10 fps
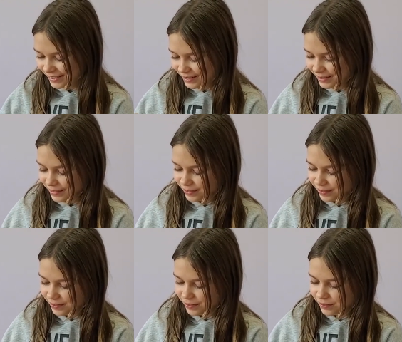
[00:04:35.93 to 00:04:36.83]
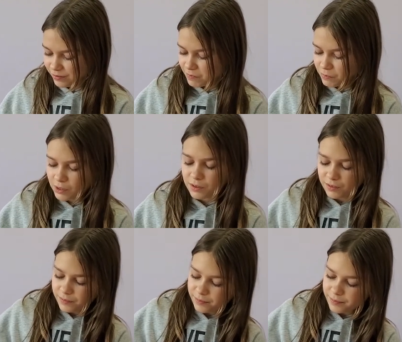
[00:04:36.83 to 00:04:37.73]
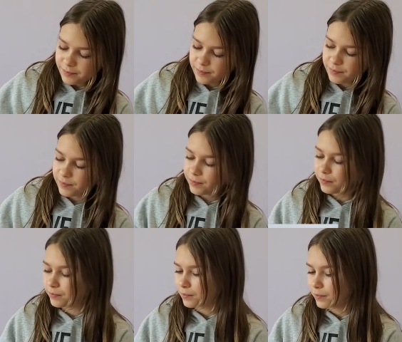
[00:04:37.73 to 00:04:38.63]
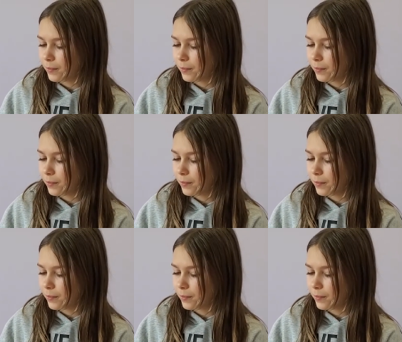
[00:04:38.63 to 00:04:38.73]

No one is speaking in this clip.